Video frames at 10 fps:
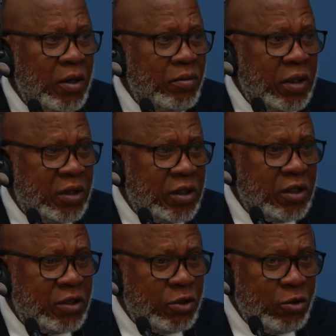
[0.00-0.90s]
Because
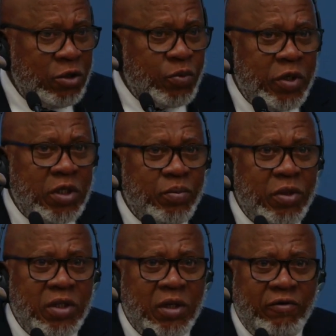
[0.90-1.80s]
it is those
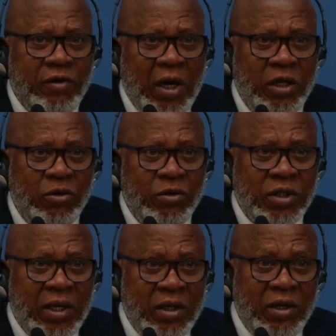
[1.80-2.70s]
principles and values
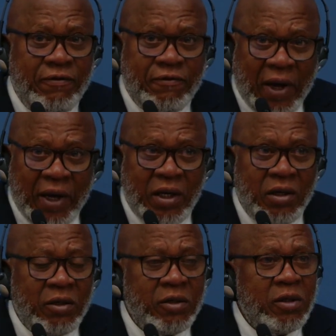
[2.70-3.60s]
that
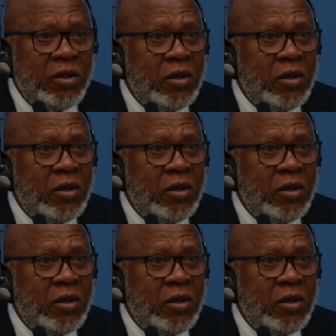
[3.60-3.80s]
define